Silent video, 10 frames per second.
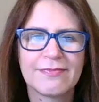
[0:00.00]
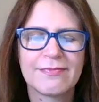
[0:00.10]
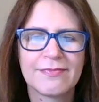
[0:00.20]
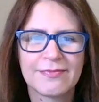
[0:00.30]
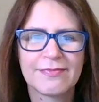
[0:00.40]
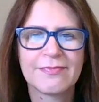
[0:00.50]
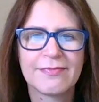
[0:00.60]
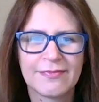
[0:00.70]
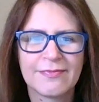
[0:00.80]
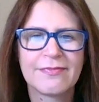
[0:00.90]

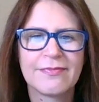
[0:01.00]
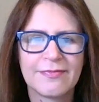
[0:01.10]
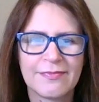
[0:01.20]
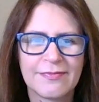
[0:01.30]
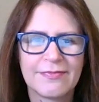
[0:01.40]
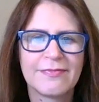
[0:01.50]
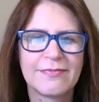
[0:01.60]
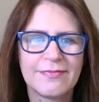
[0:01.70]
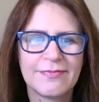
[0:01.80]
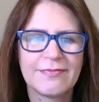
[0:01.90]

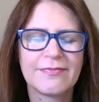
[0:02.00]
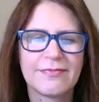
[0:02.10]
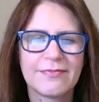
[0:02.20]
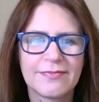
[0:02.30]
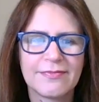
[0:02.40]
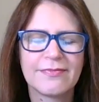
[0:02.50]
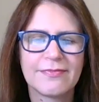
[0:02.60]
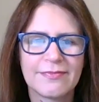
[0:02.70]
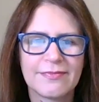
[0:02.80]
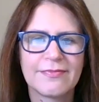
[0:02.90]

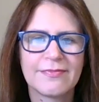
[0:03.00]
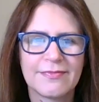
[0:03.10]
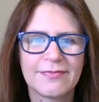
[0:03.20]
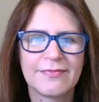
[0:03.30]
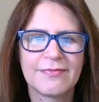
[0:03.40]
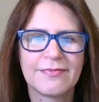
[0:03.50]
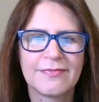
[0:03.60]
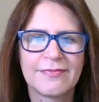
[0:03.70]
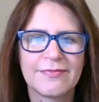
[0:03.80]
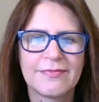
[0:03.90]

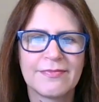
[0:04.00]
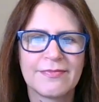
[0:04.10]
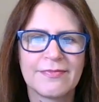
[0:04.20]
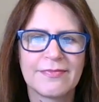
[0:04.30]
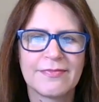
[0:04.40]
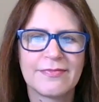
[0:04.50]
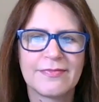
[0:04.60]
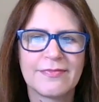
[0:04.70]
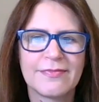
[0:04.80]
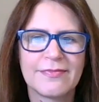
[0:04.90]
The person shown says nothing.